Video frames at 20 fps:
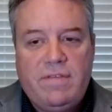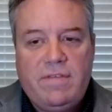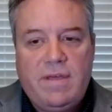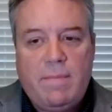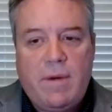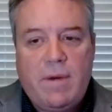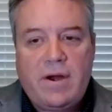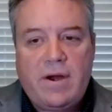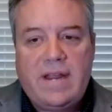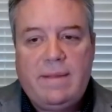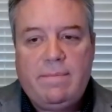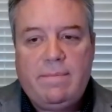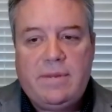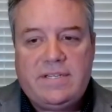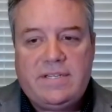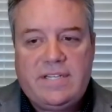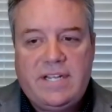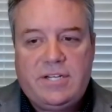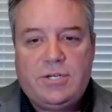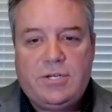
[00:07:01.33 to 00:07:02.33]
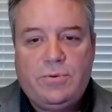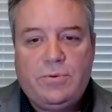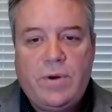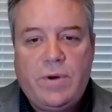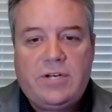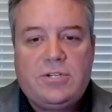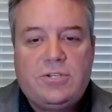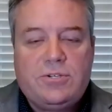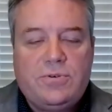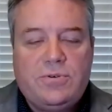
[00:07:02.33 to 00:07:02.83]
the American Immunization
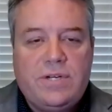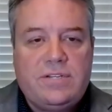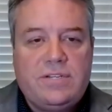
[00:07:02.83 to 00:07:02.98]
Registry